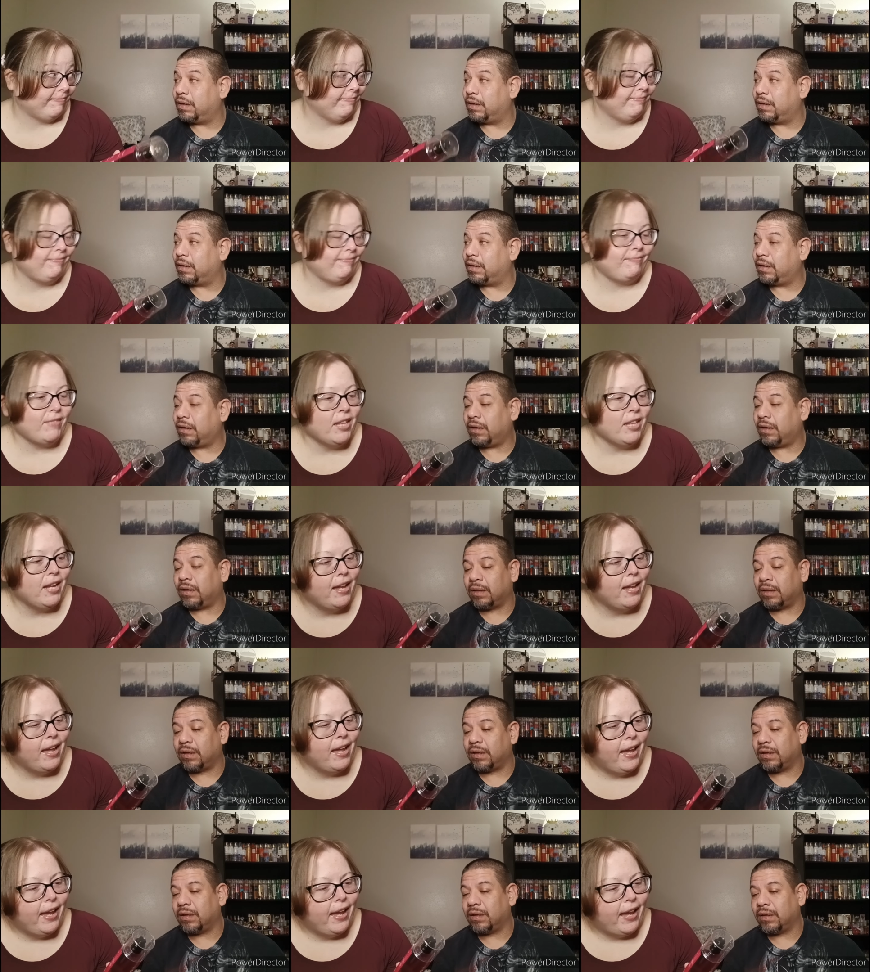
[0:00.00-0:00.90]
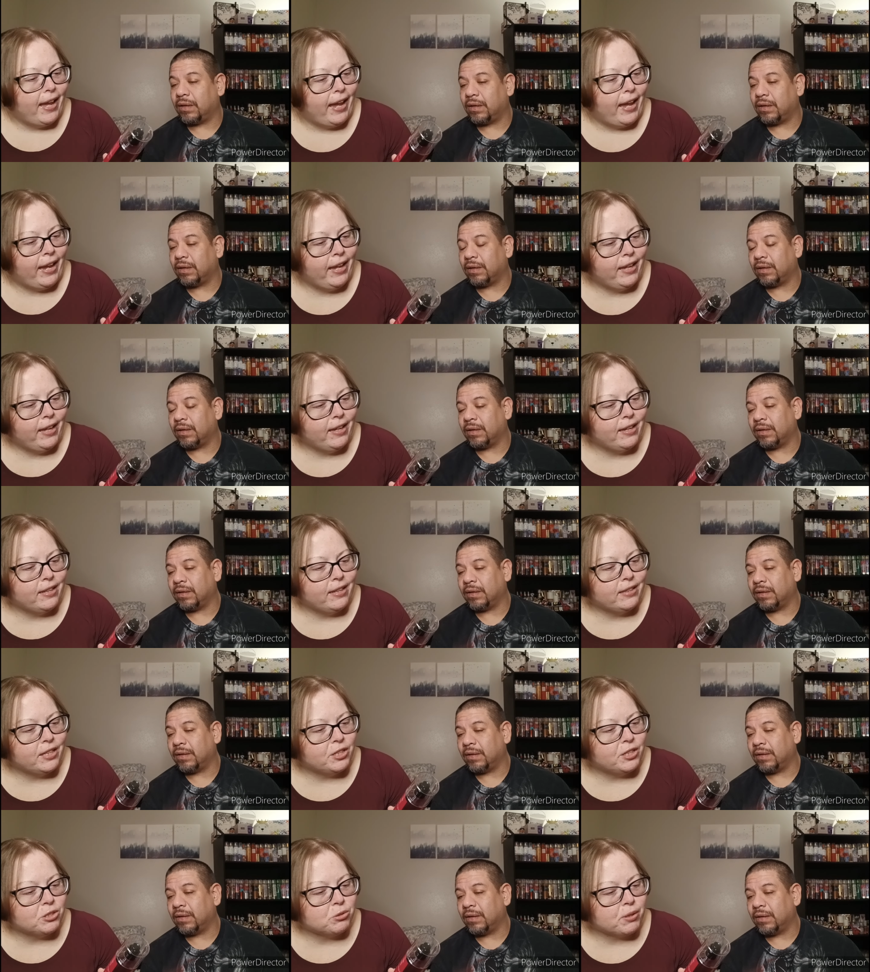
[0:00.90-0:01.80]
Speaker 1: Huh. And
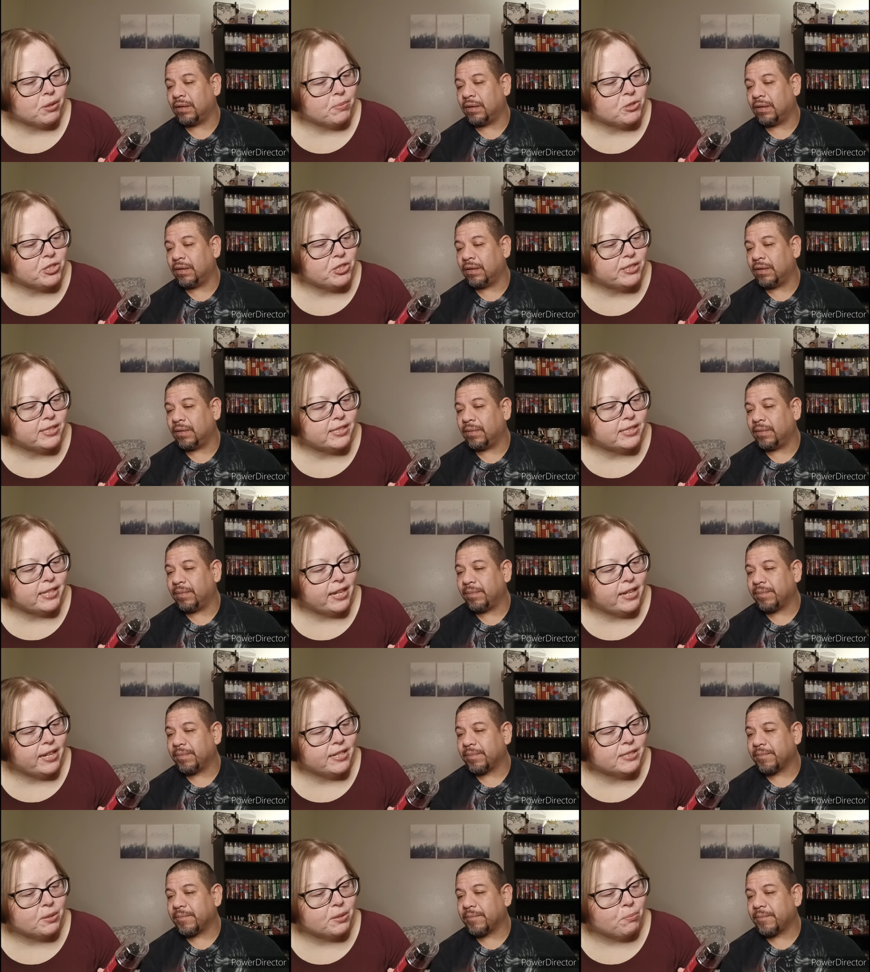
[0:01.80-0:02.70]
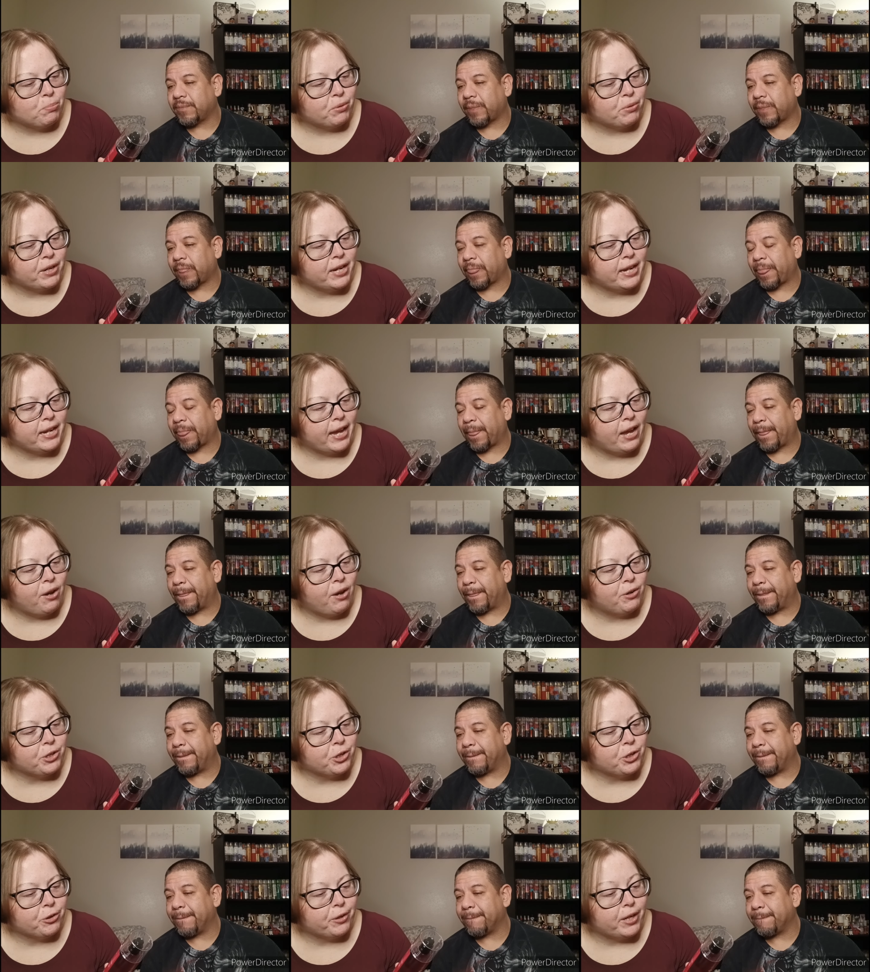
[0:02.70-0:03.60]
the description says, bring
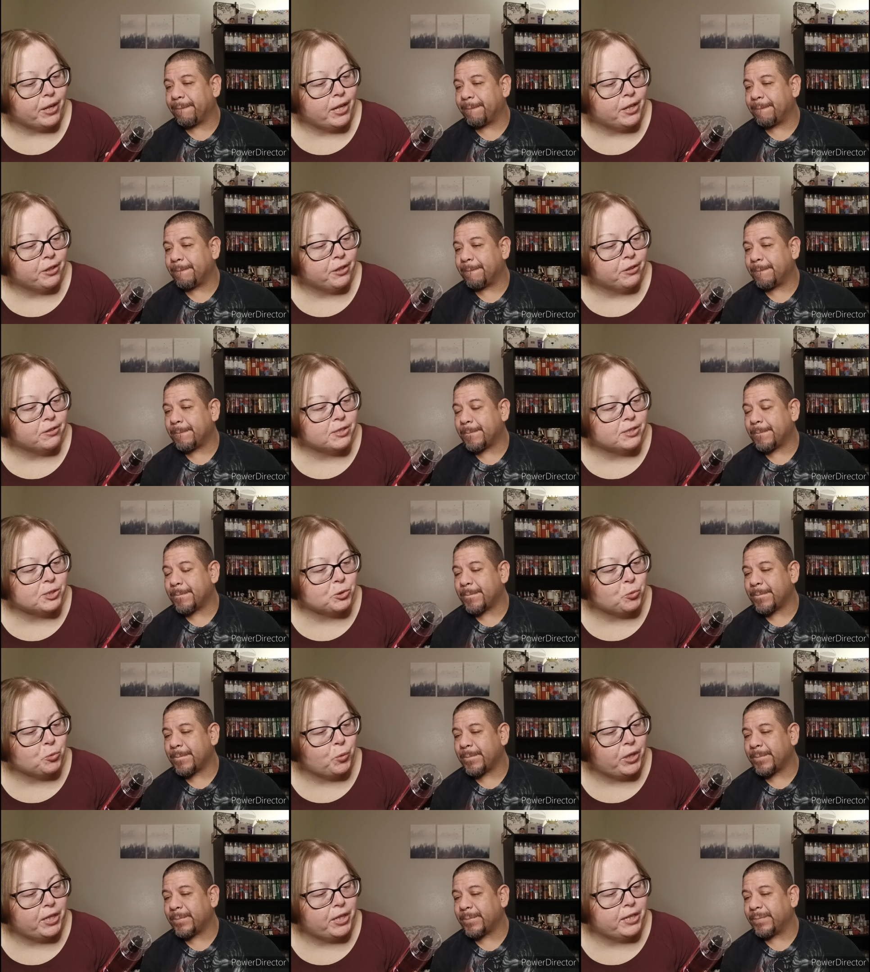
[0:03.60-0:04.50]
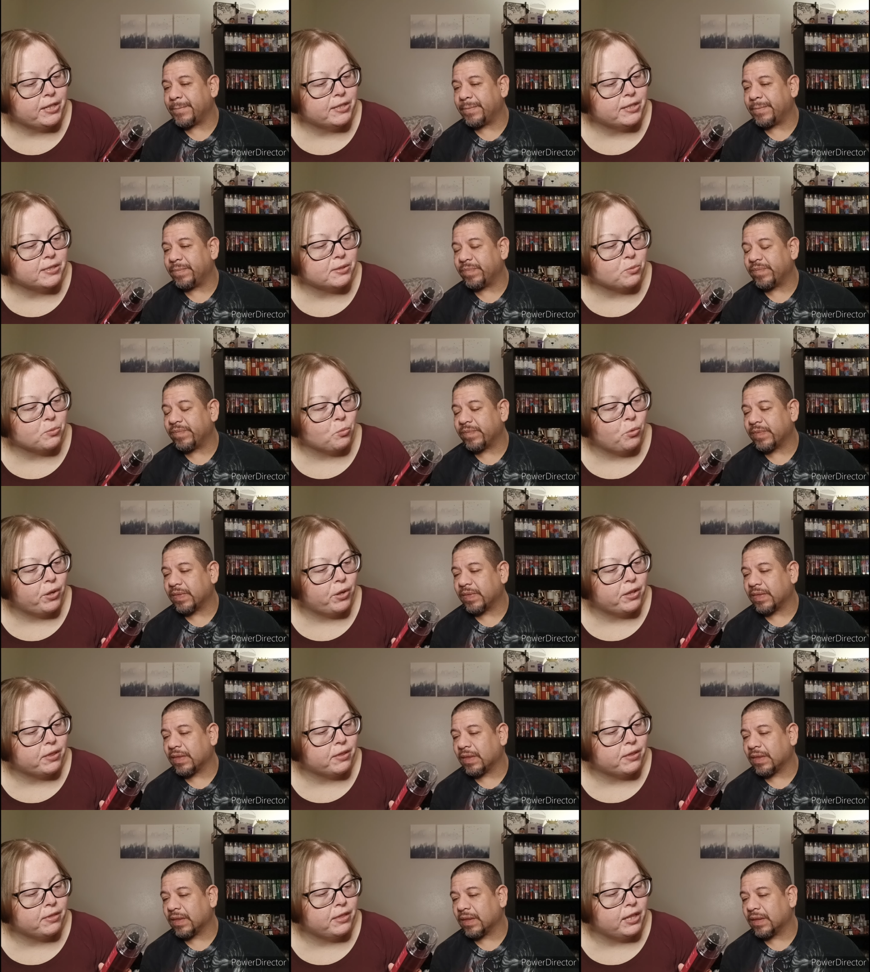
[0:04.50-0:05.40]
out your inner sweetness
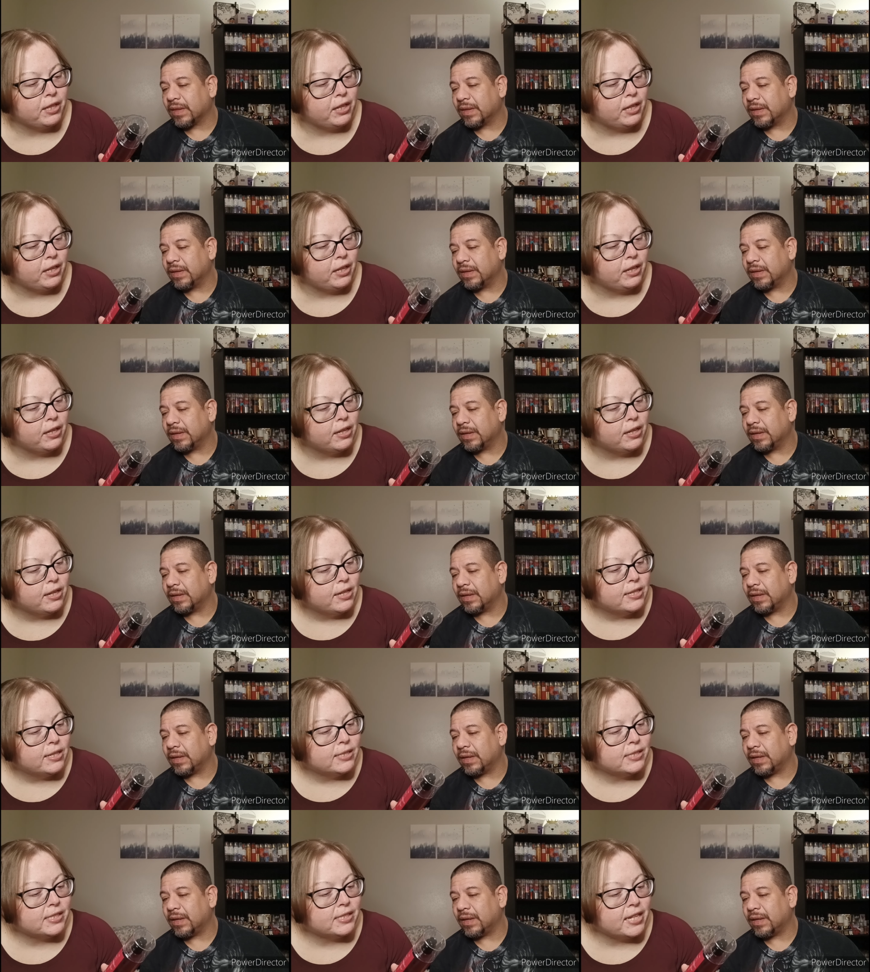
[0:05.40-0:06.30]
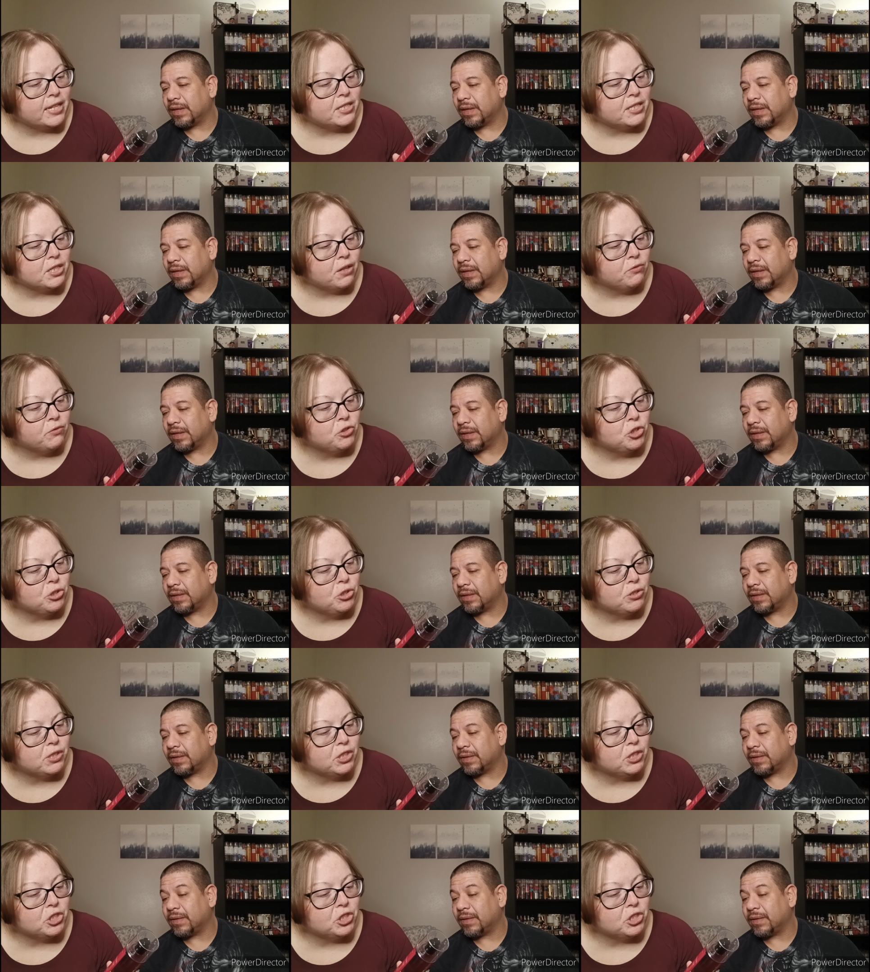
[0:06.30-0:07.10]
with the scent of juicy